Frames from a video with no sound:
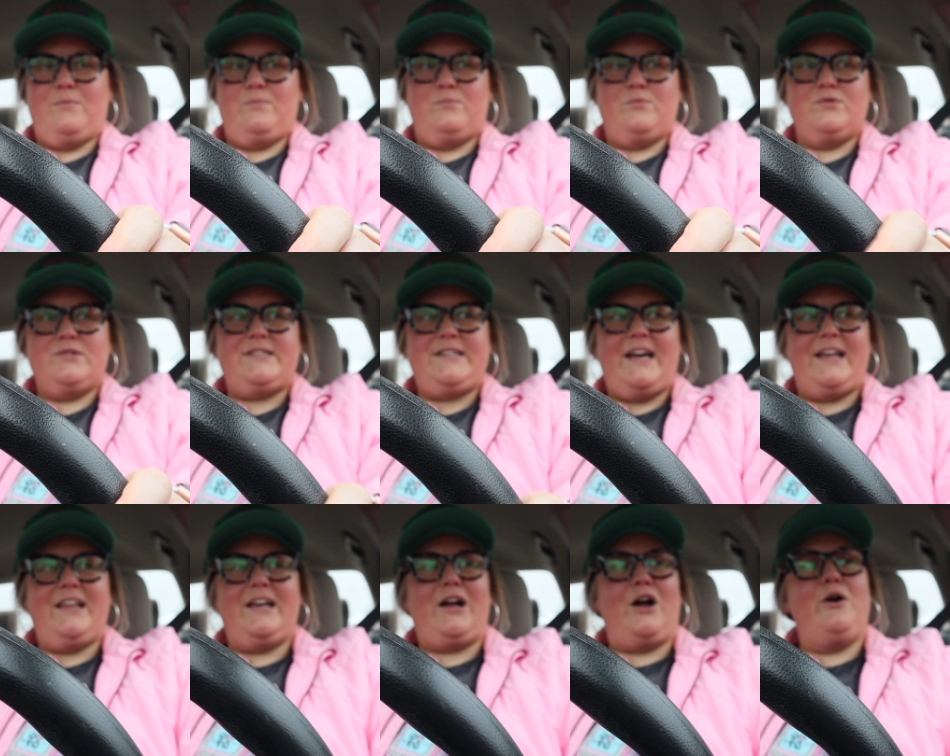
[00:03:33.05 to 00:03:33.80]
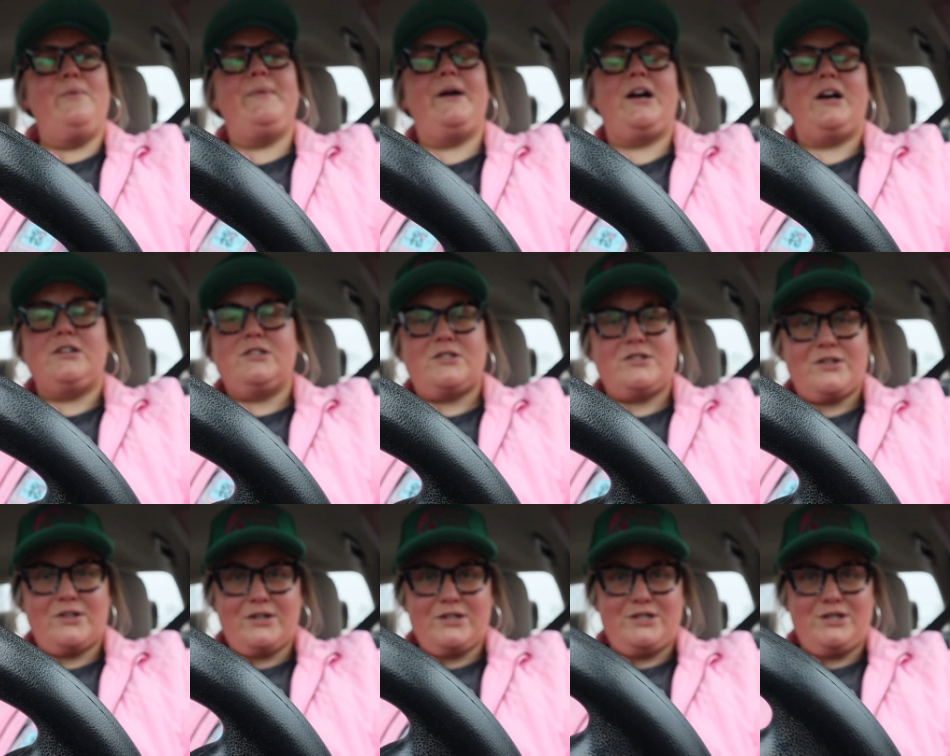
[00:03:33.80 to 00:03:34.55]
will say like, oh my gosh,
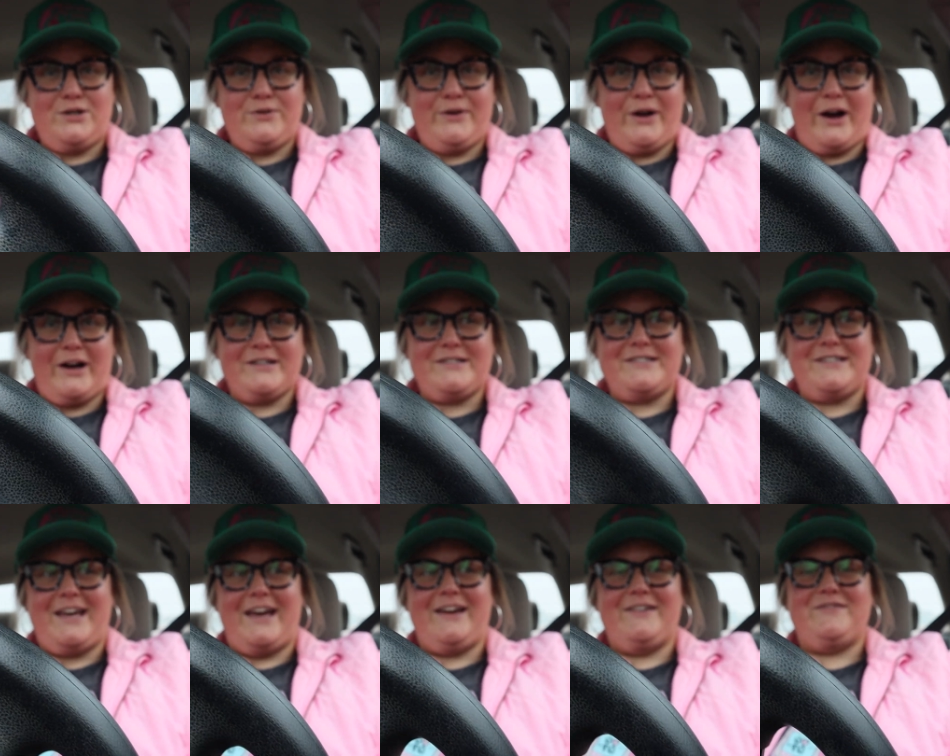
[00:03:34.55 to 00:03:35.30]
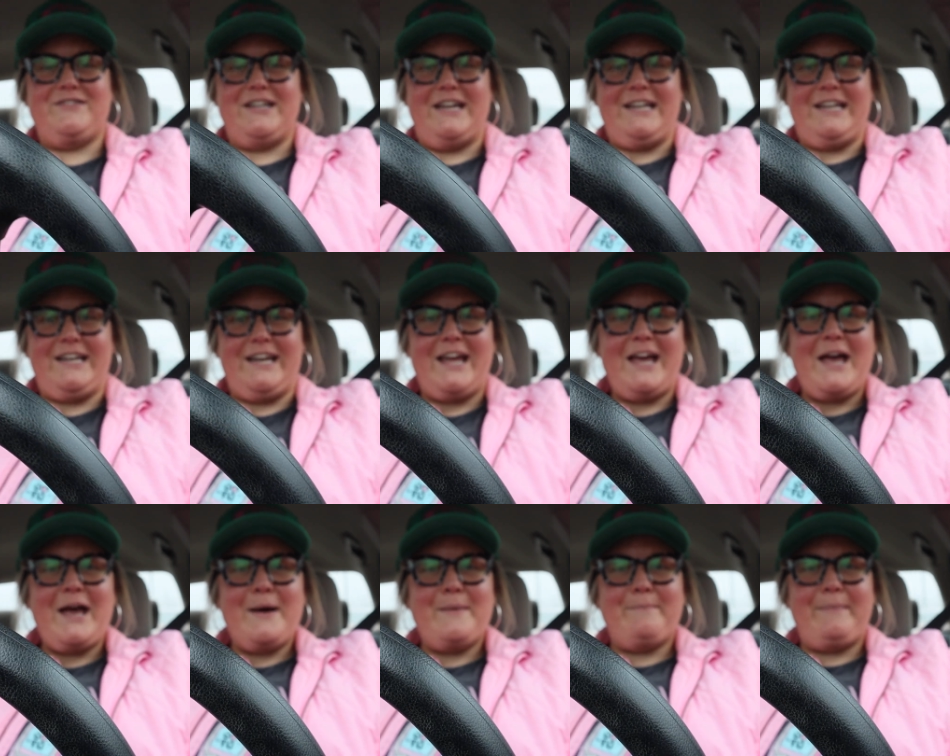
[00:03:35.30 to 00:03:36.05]
there's only two dots left. And
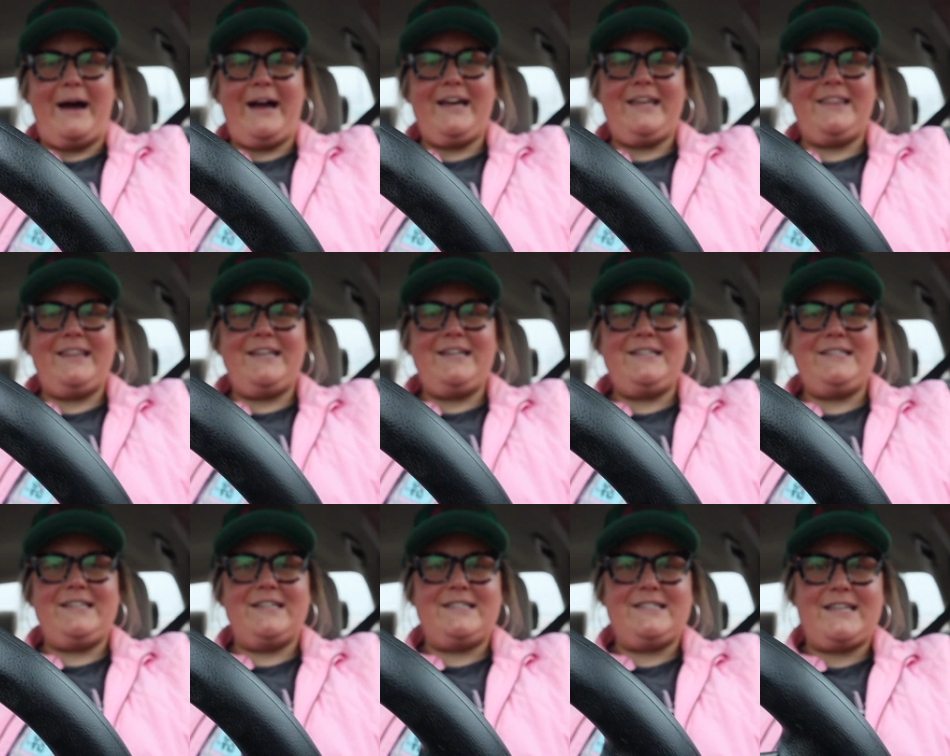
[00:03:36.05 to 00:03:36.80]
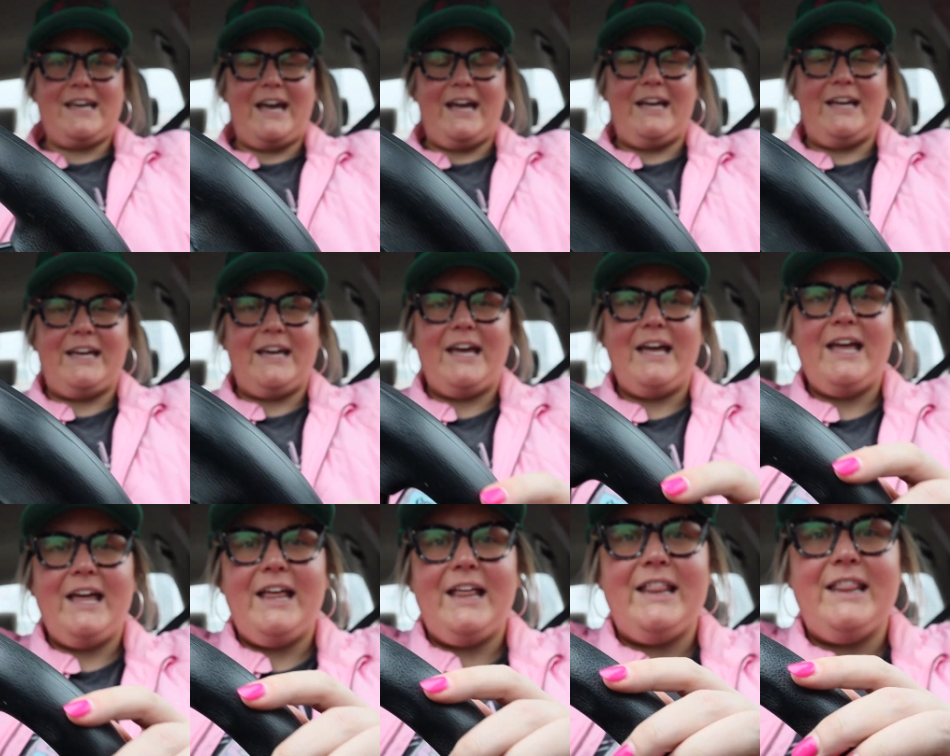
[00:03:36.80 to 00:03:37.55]
Mike thinks it's like
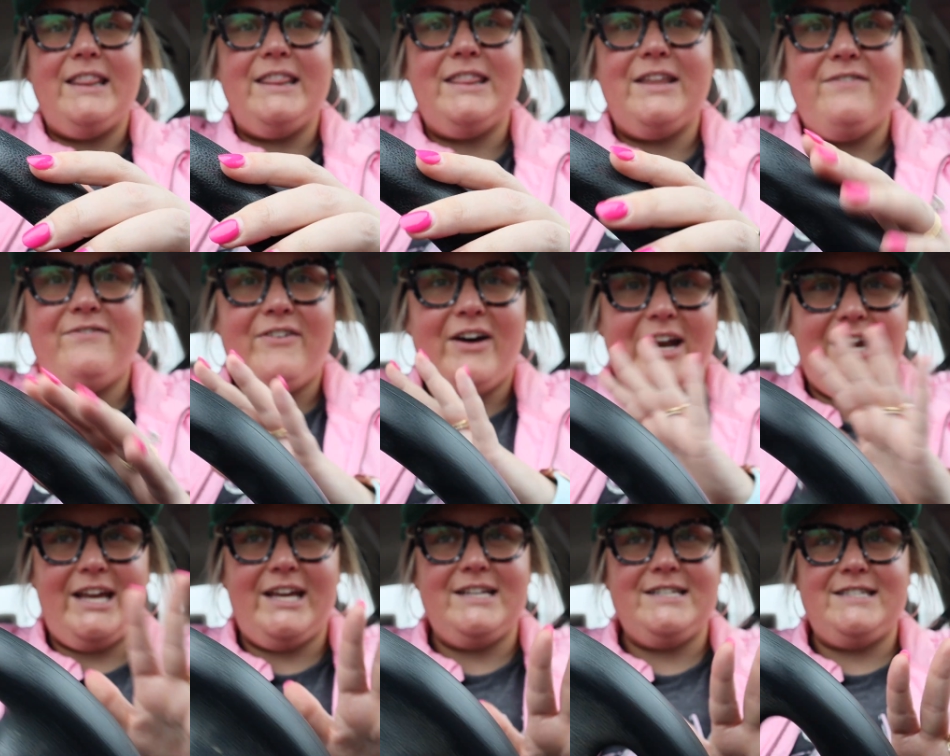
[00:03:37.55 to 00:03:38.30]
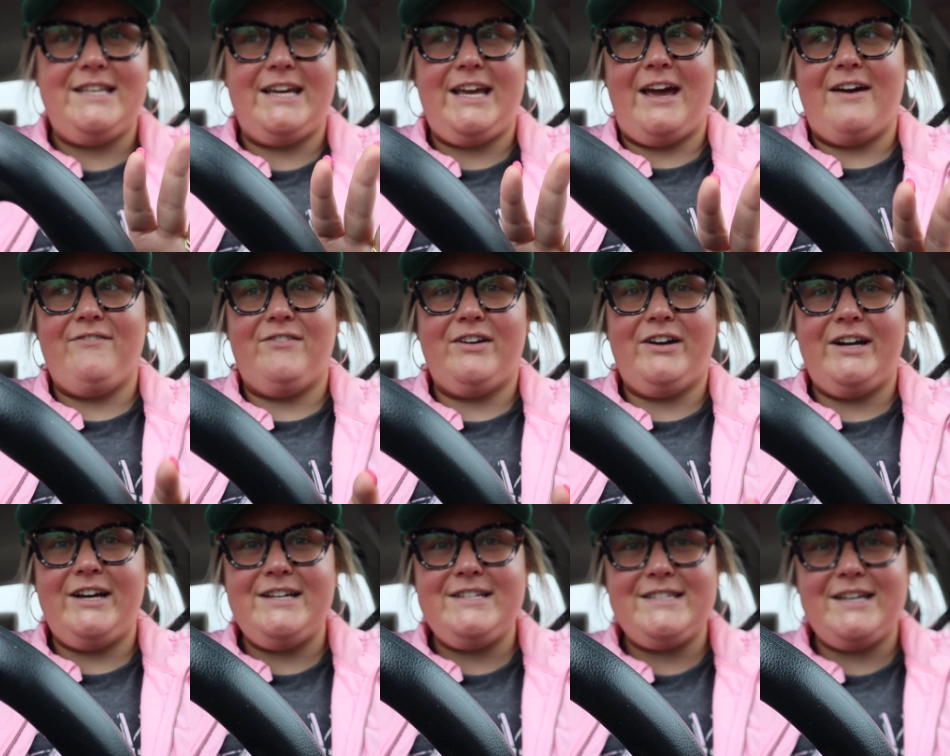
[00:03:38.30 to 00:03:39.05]
the funniest thing
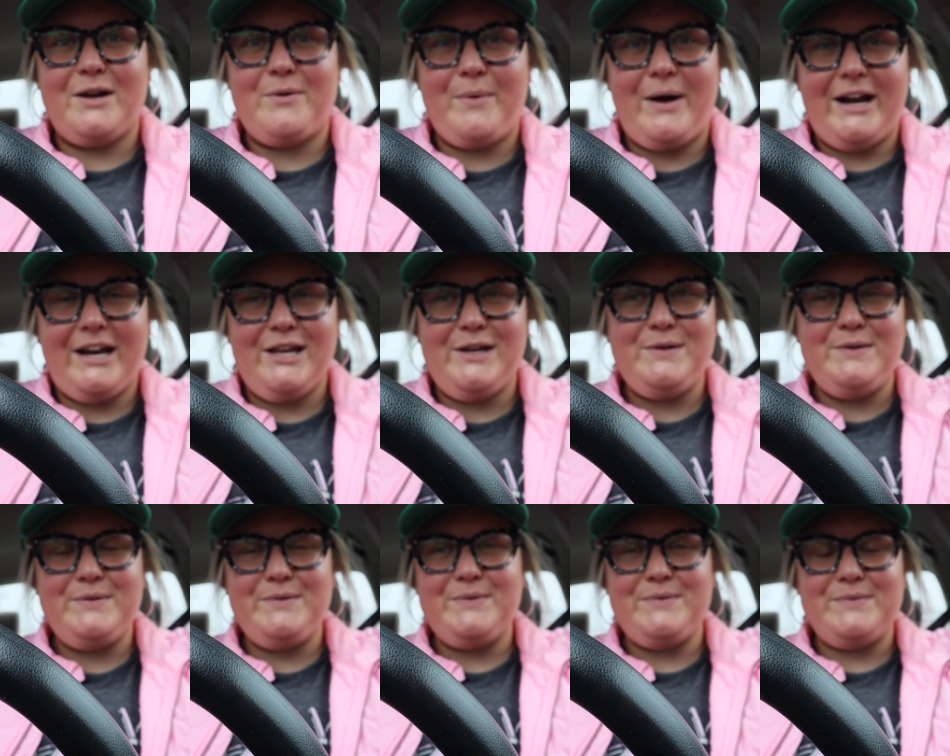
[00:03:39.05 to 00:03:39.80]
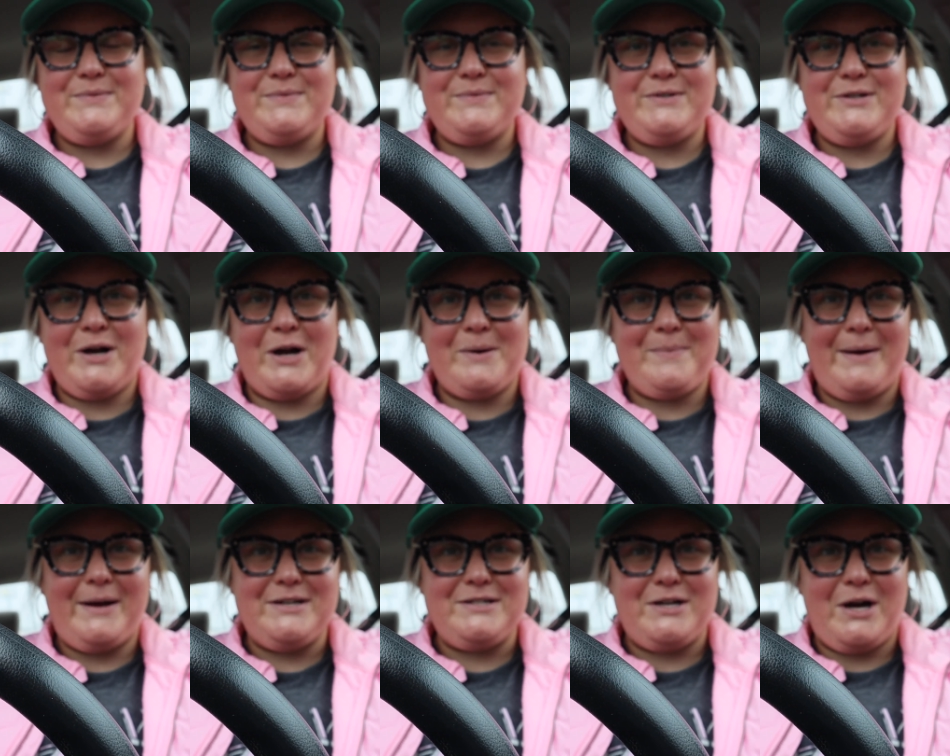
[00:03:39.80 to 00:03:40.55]
ever. He's like, why do you talk
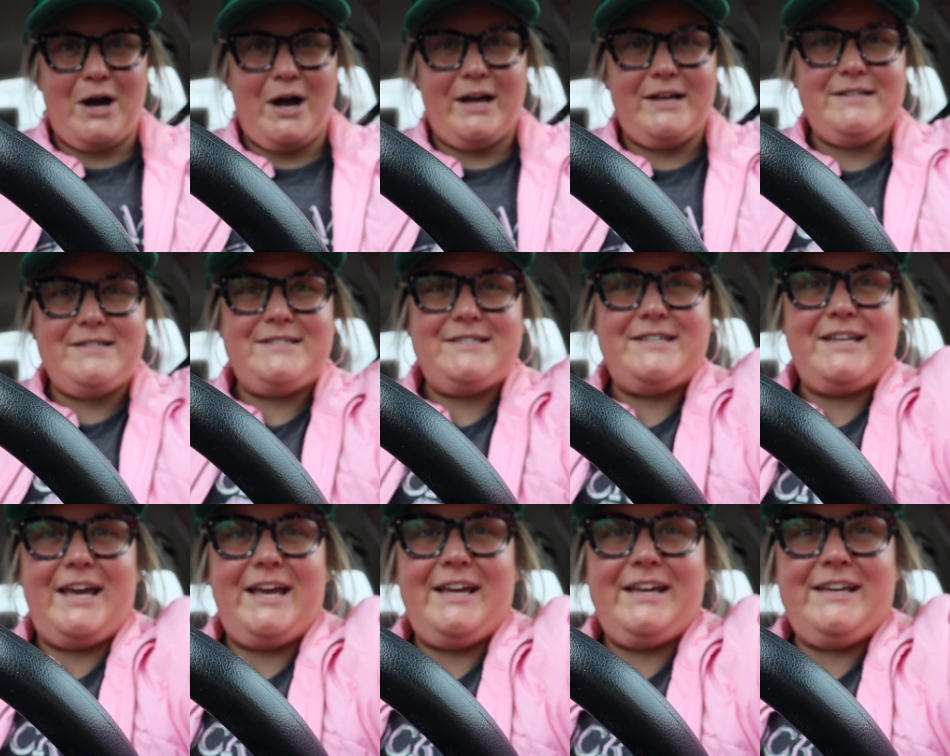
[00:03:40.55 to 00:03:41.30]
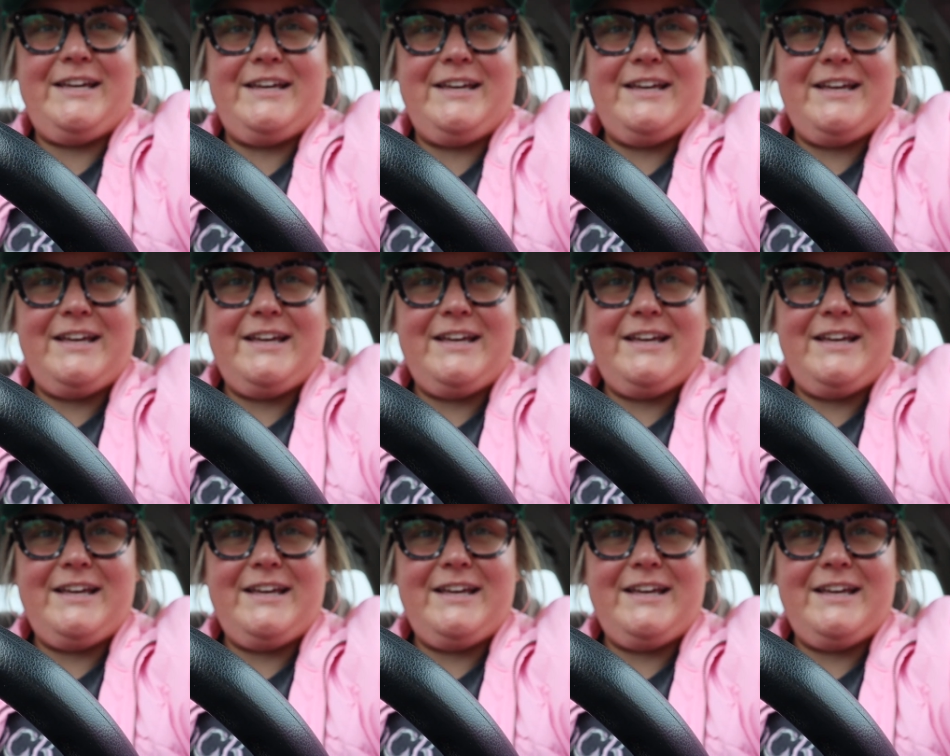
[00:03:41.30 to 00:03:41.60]
about dots? Like,